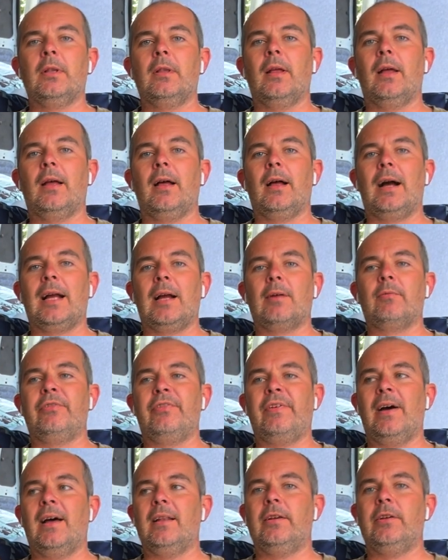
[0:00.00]
I am
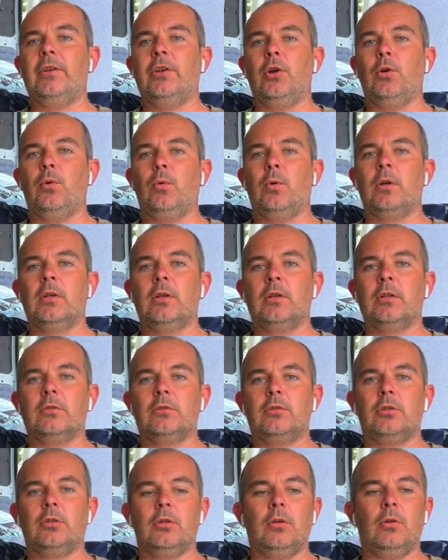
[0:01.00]
fairly new
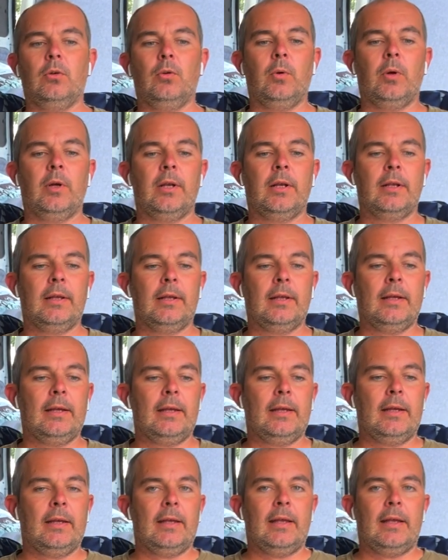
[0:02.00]
to
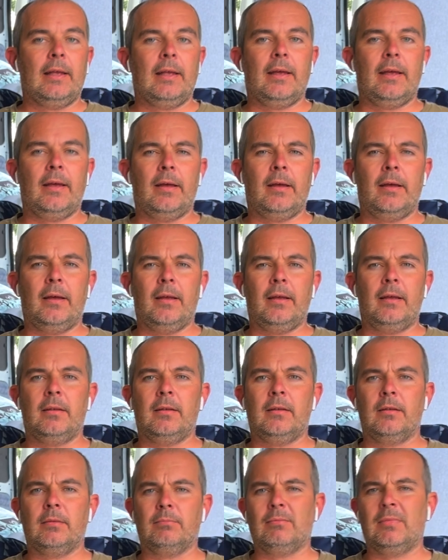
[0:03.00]

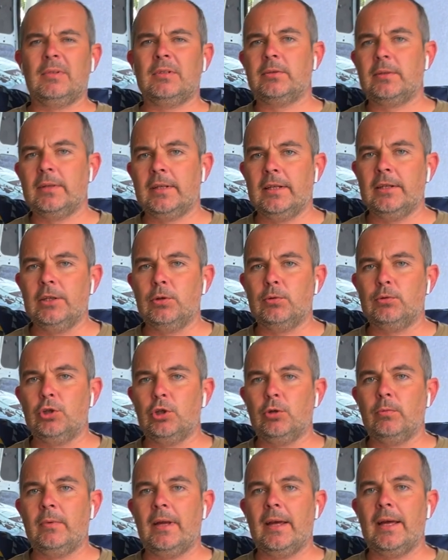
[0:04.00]
the
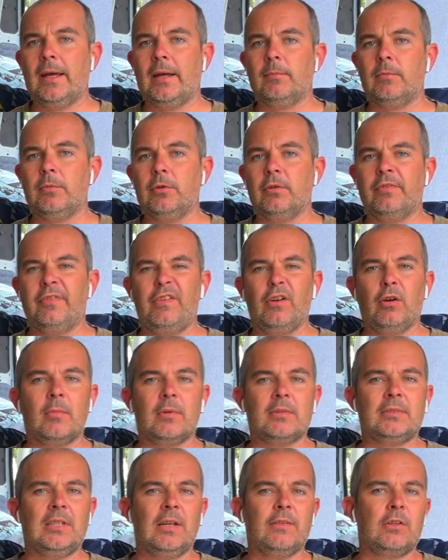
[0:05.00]
YouTube game and film
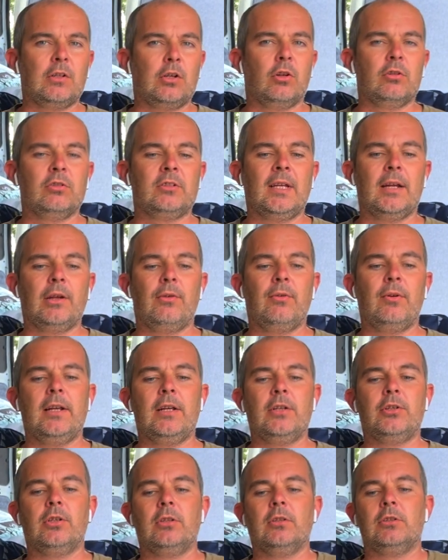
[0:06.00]
myself to content
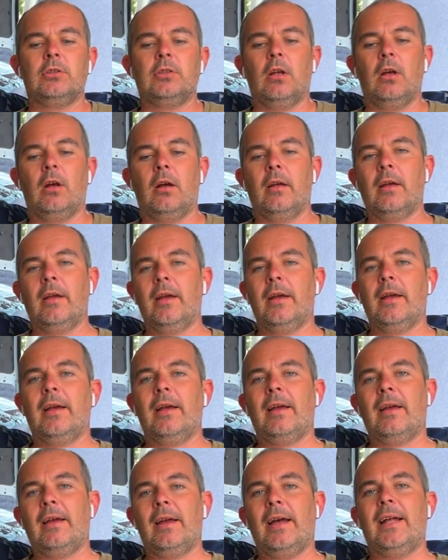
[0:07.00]
creation, so
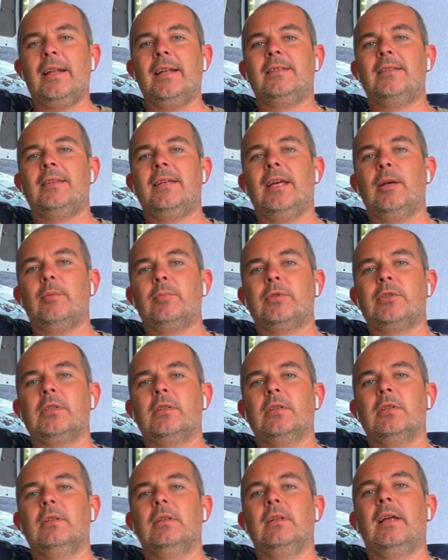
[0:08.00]
any tips
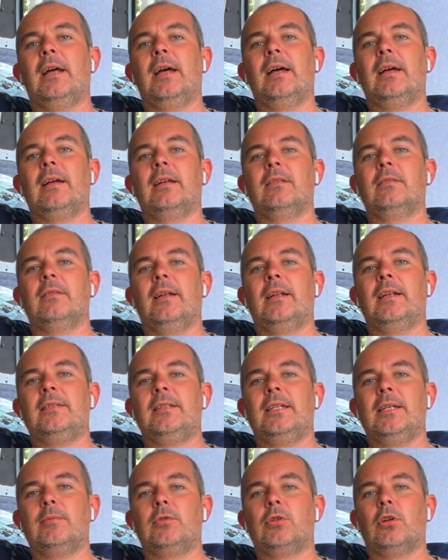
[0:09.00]

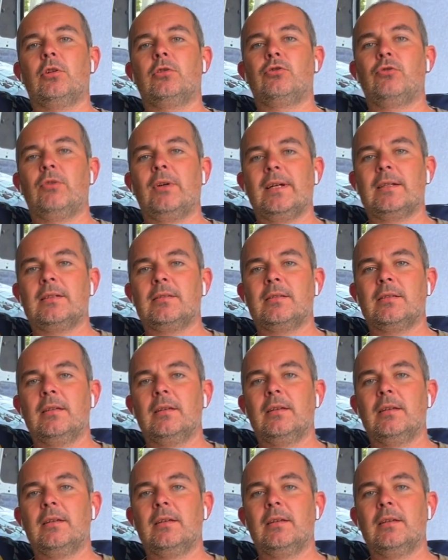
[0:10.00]
or tricks,